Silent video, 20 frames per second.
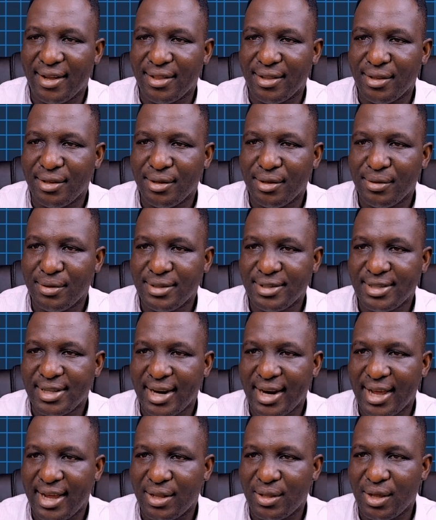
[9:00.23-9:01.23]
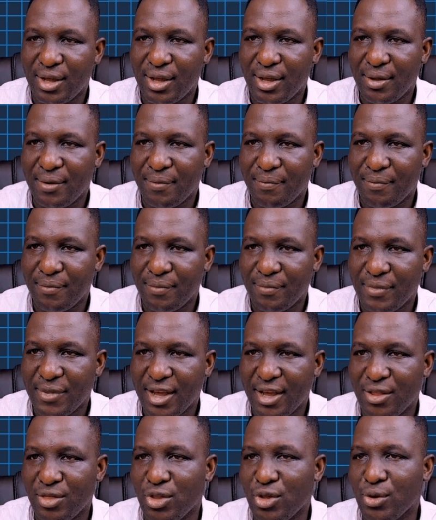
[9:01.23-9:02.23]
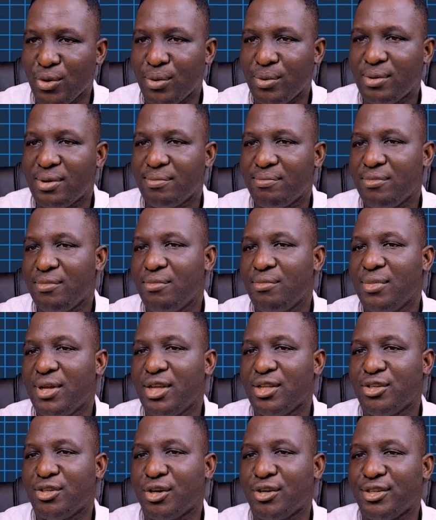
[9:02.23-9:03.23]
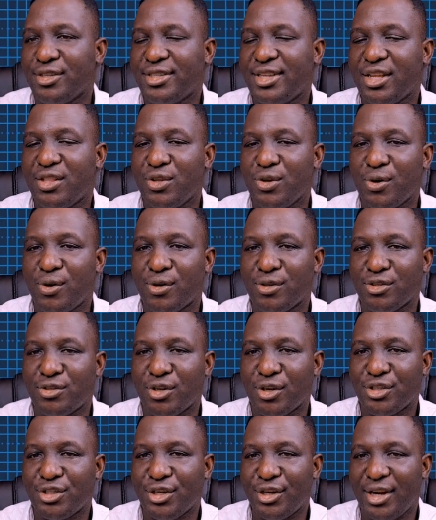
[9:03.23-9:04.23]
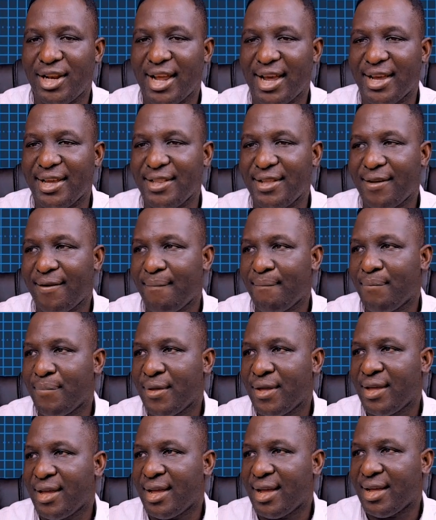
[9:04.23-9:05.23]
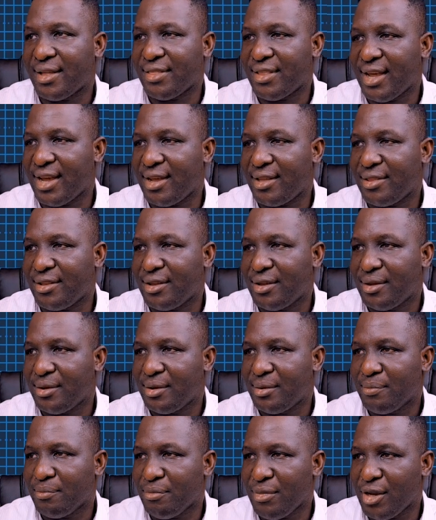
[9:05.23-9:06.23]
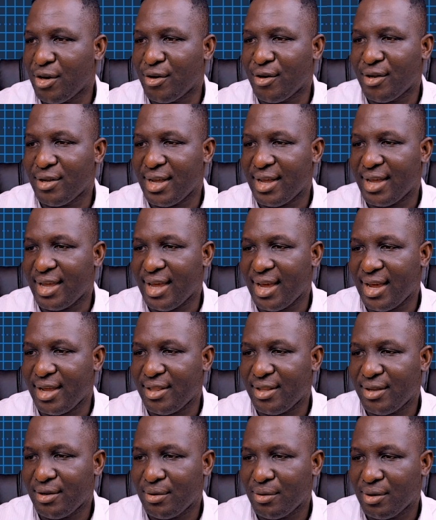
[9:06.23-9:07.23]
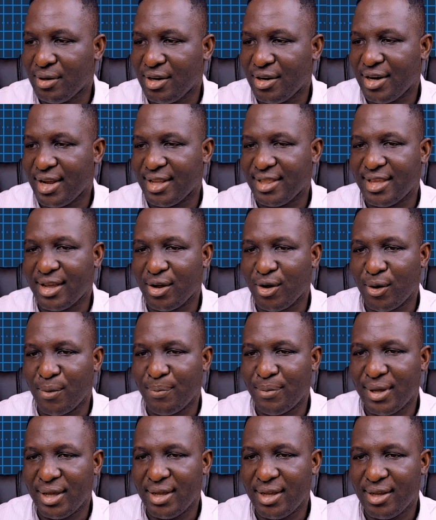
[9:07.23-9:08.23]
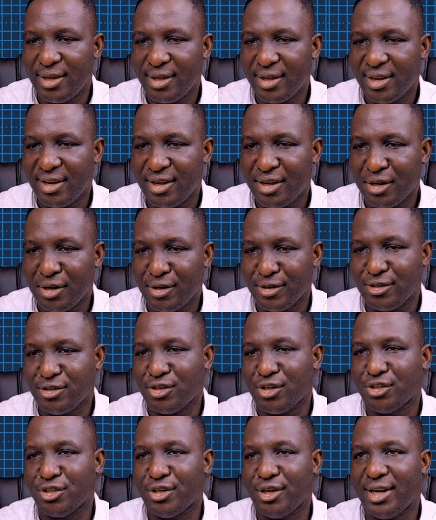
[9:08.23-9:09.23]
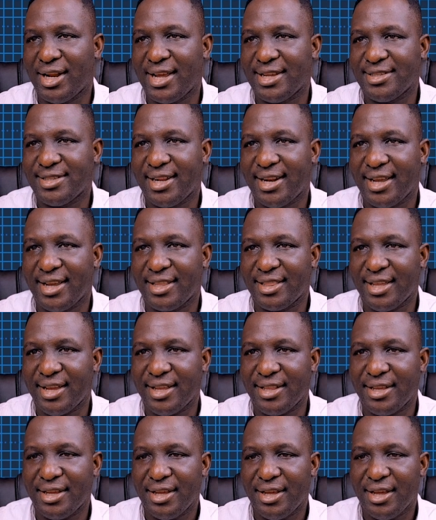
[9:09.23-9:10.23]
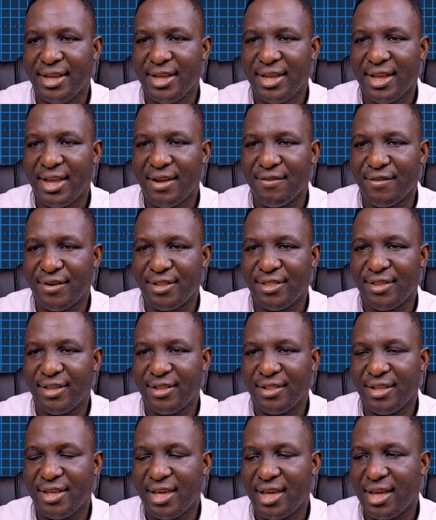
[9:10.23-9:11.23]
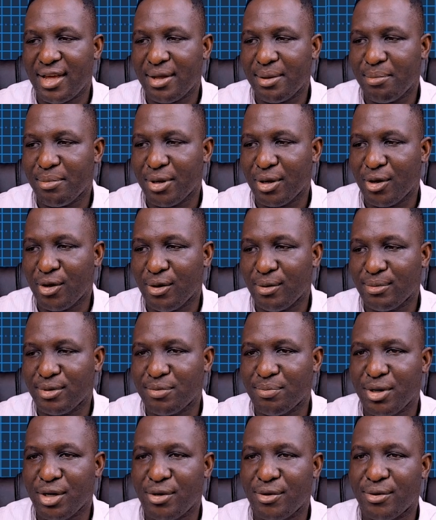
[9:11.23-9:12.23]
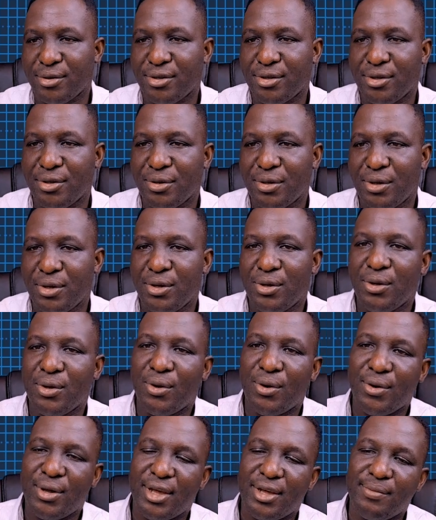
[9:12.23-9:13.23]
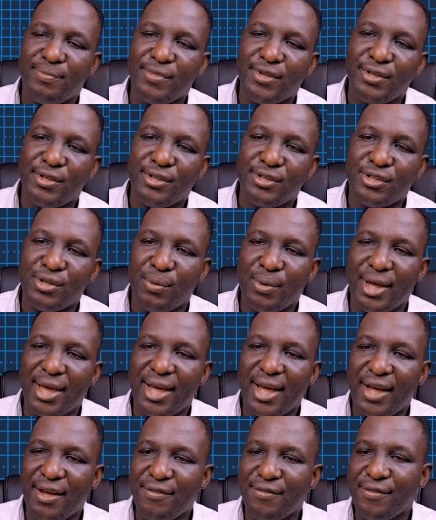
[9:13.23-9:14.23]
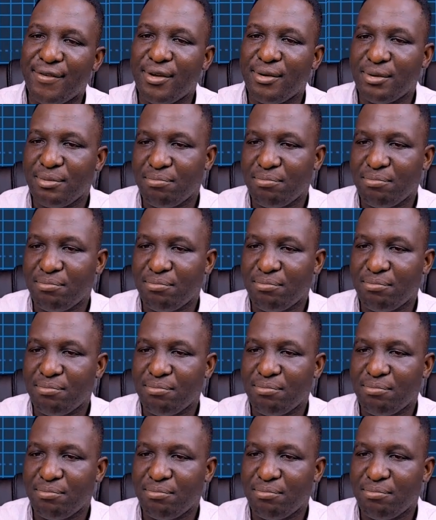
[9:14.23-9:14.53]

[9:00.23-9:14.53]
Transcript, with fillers: and select a new, introduce a new construction line, and then mirror again, create a copy, construction line selected, everything here becomes mirrored. Okay, so we have